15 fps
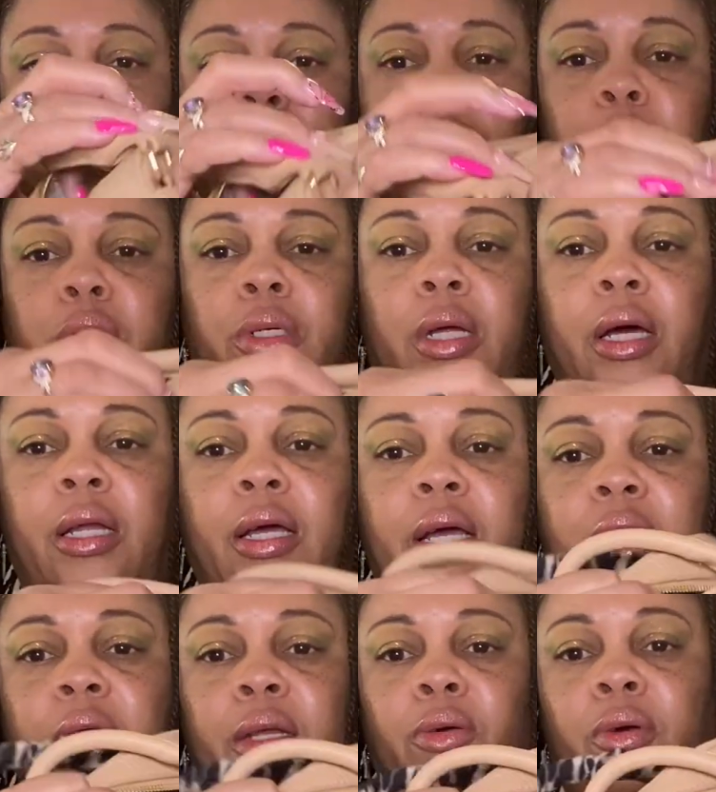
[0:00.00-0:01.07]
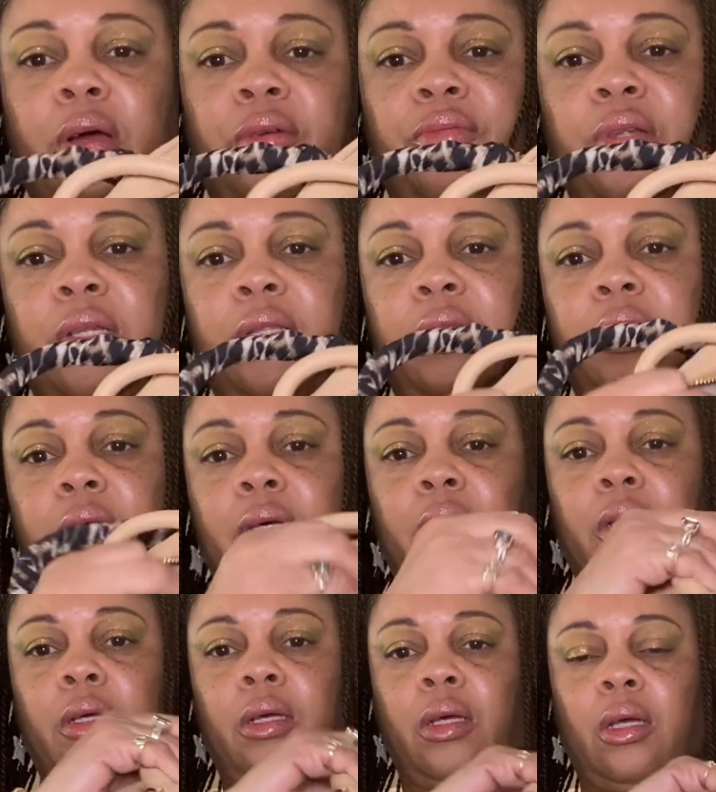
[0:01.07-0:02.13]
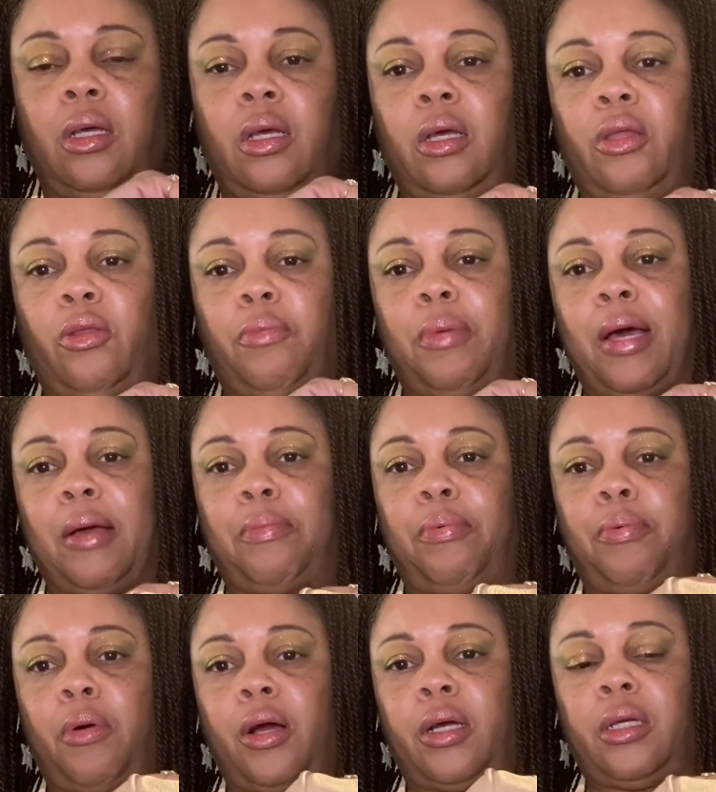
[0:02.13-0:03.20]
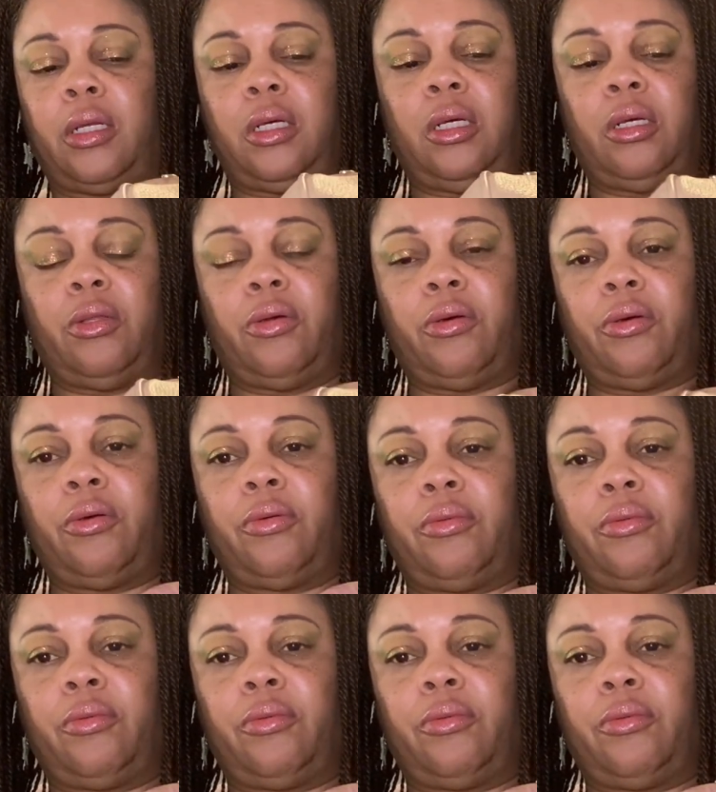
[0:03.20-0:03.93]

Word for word: but I, I don't have anything in the back pocket either.